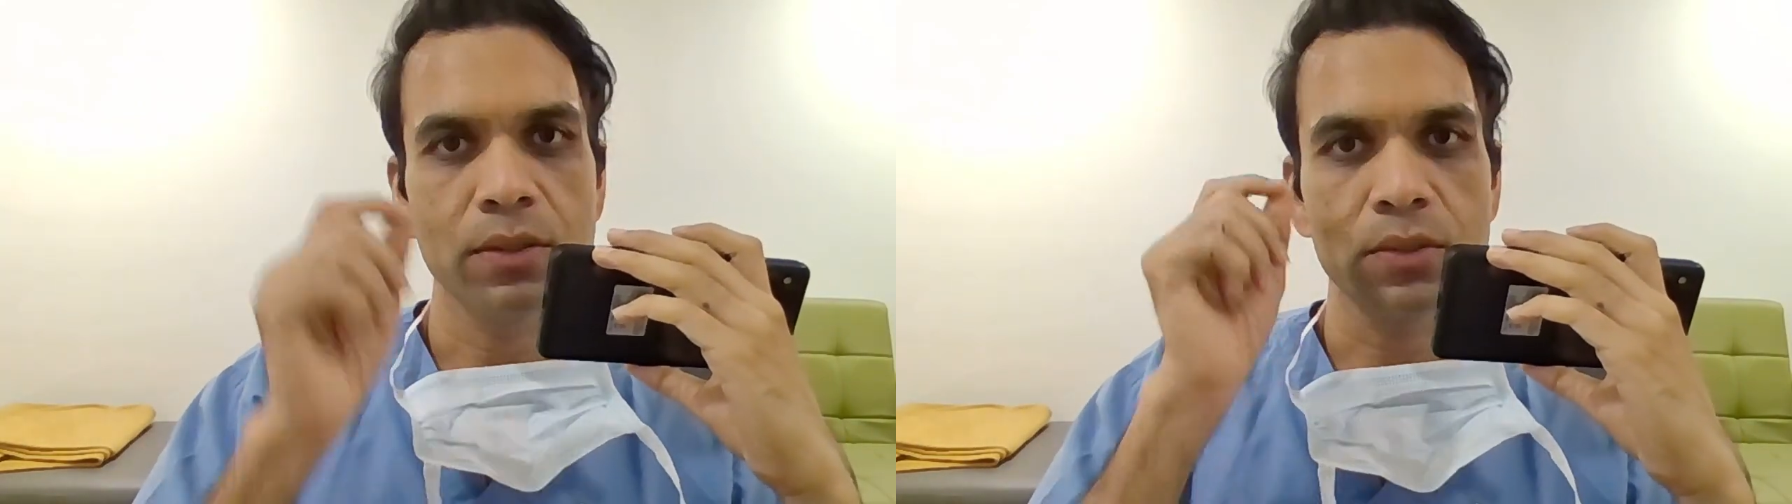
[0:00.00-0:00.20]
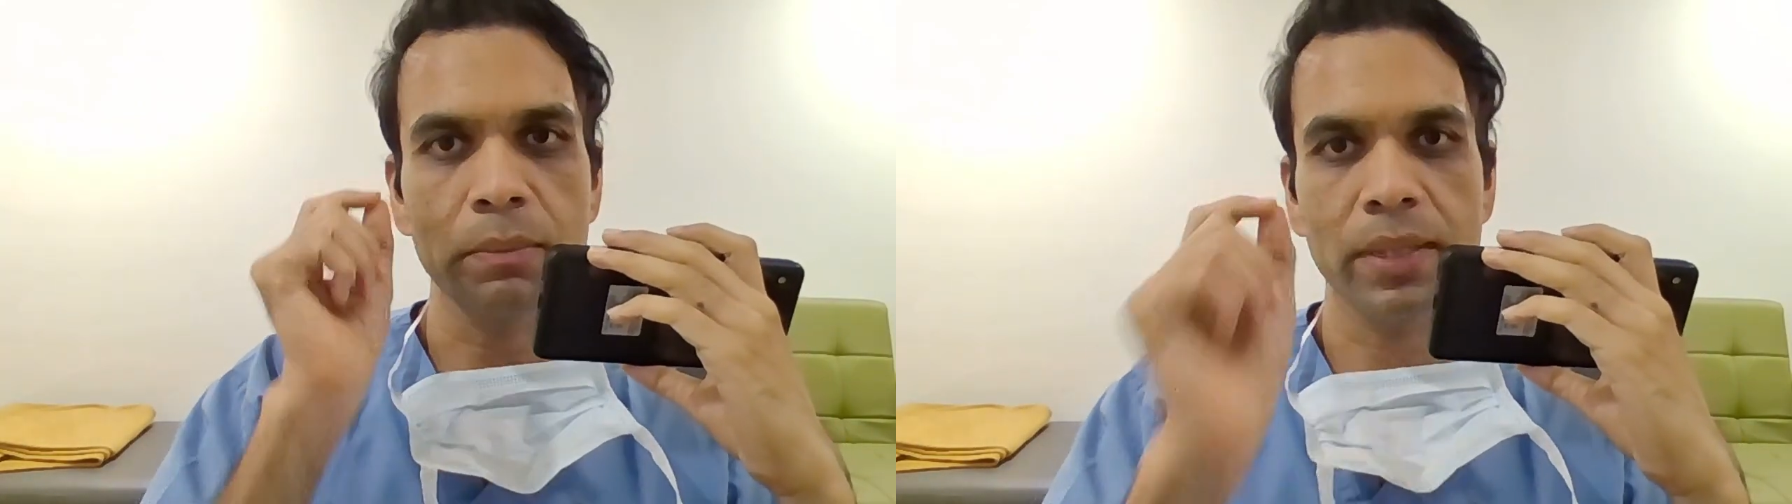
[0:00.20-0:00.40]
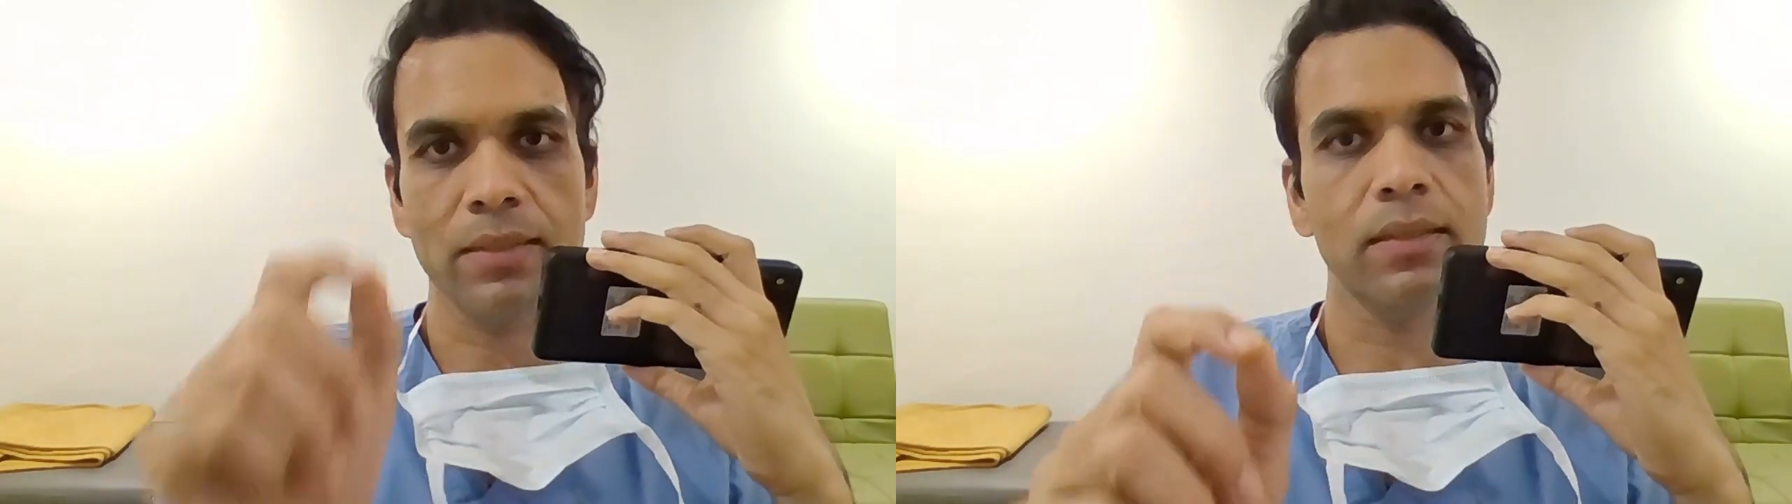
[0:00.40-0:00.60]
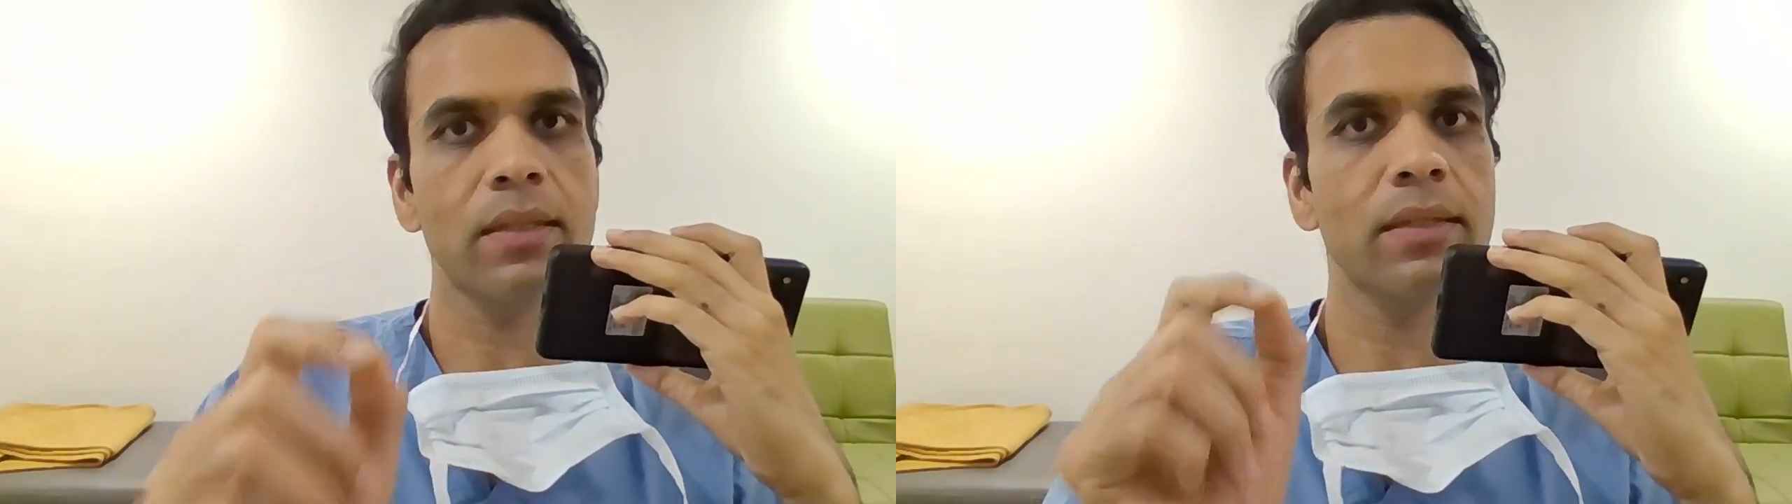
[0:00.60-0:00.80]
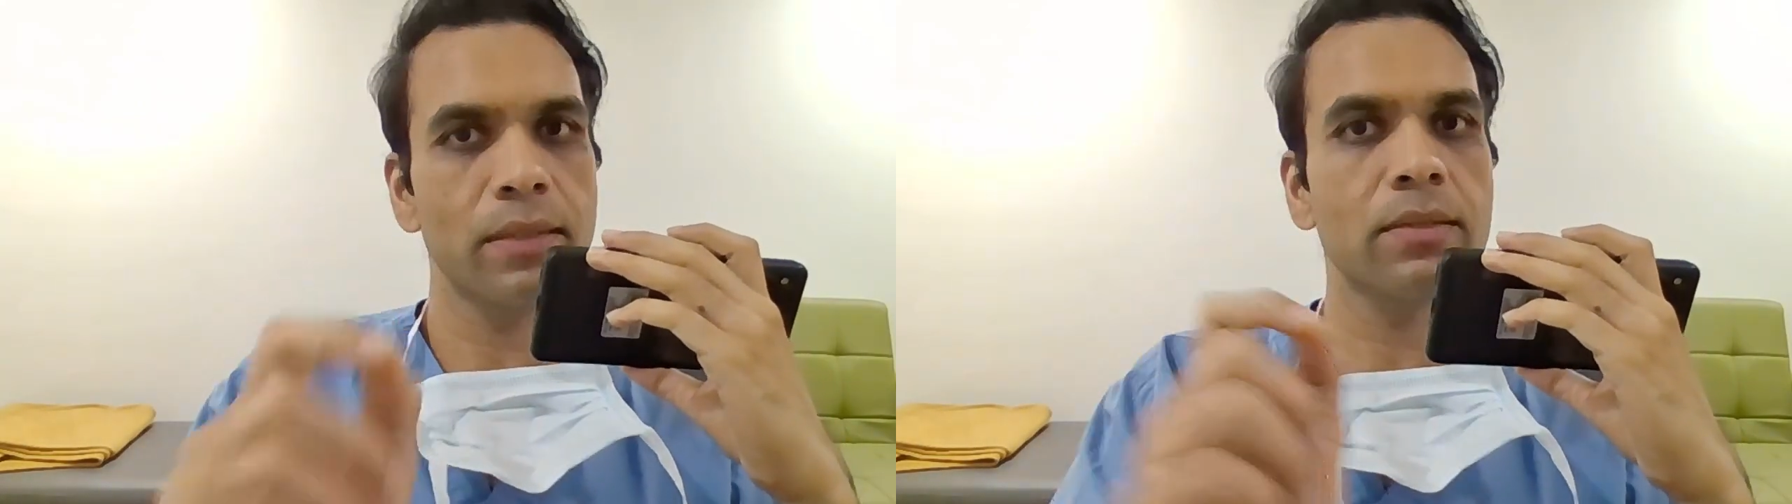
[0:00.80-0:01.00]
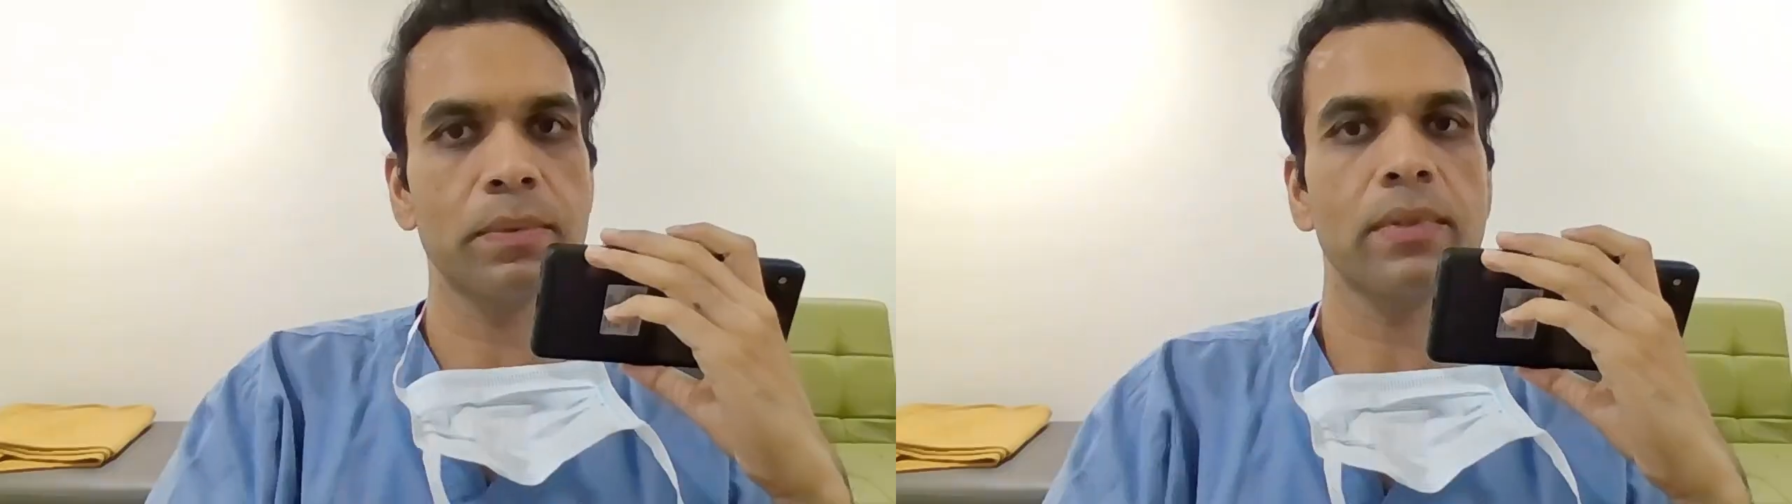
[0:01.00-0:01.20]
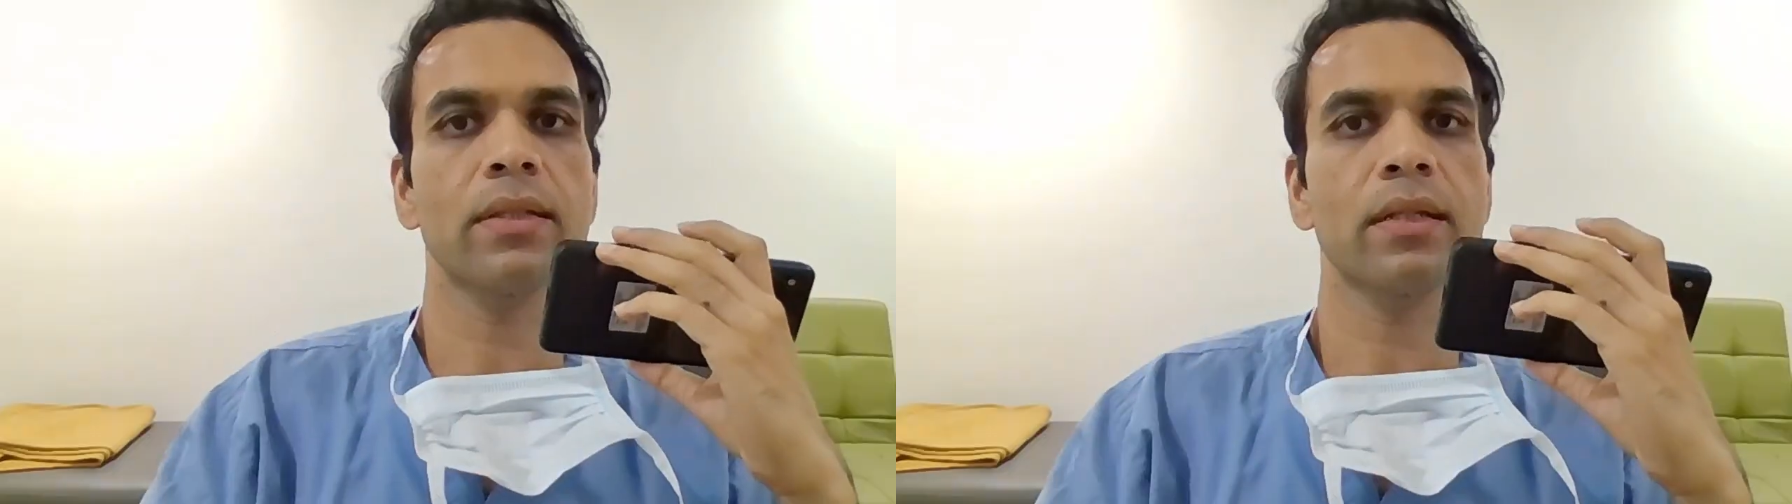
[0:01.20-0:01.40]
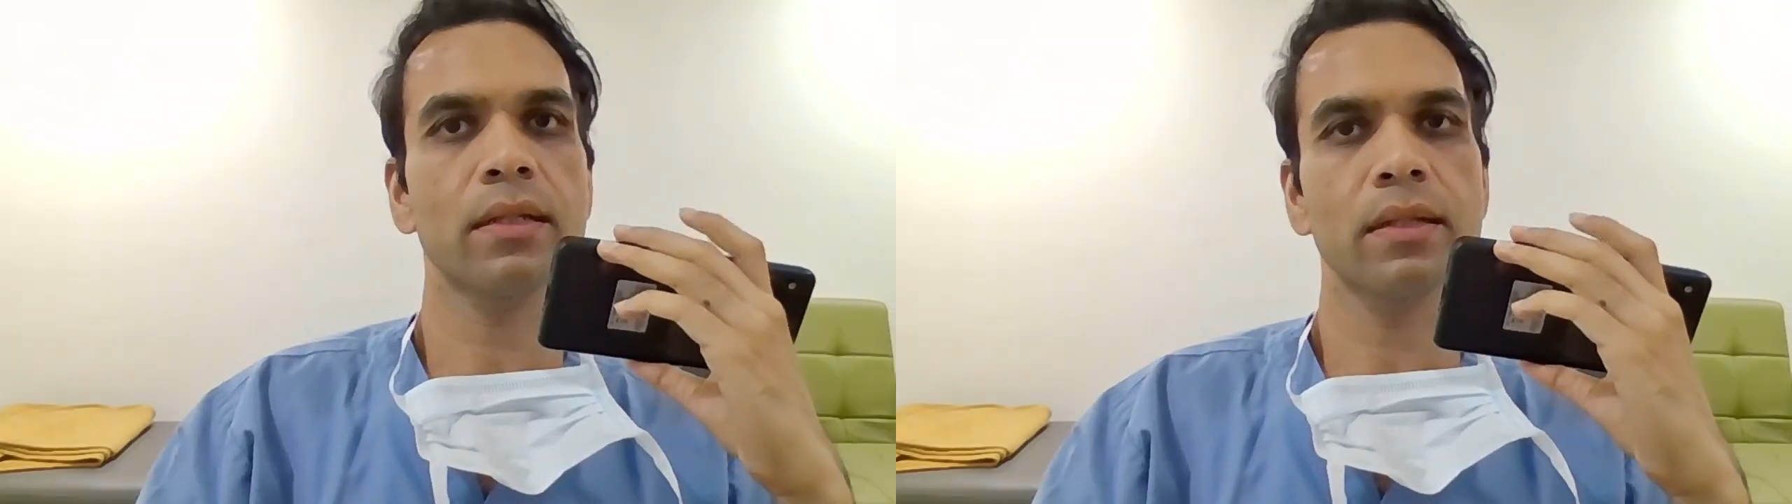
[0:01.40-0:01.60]
So basically this
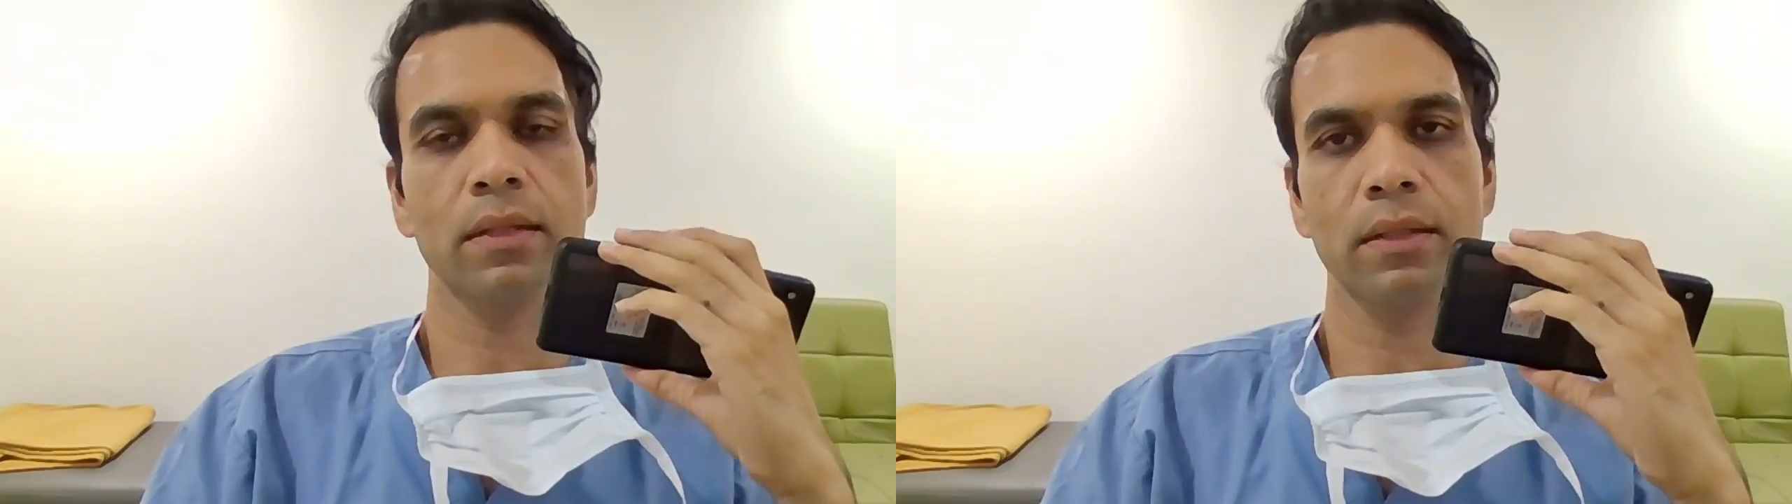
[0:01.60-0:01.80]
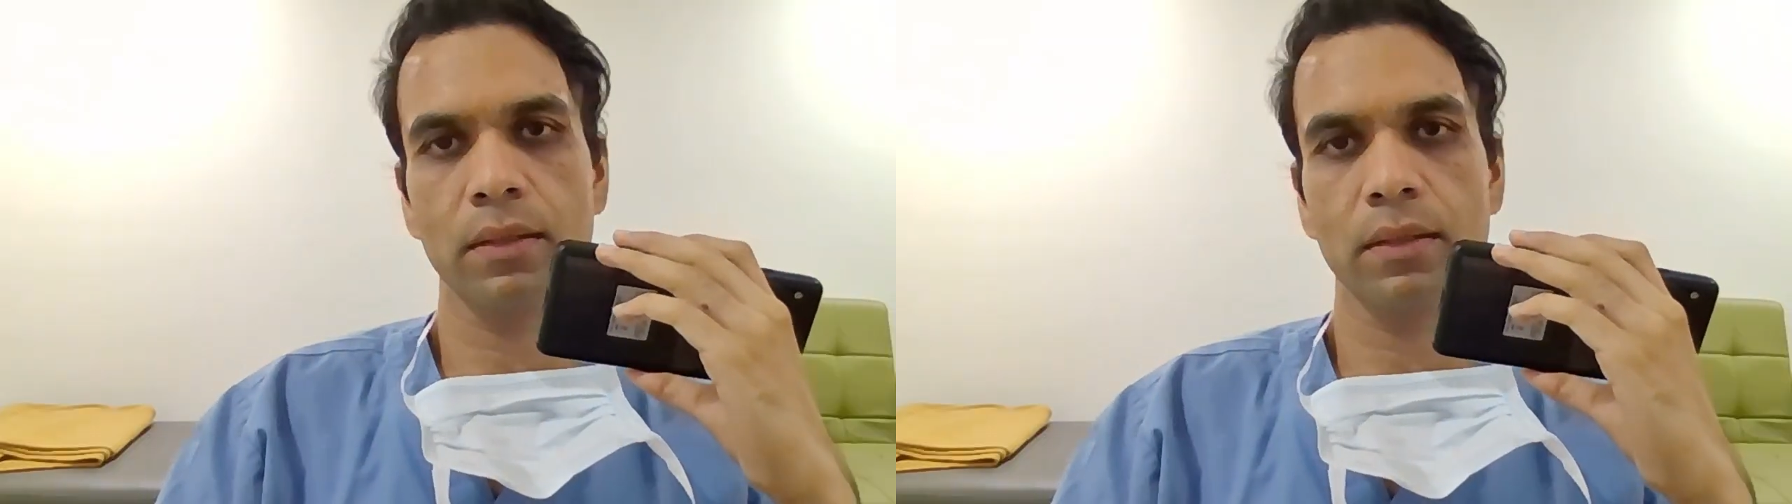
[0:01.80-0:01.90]
particular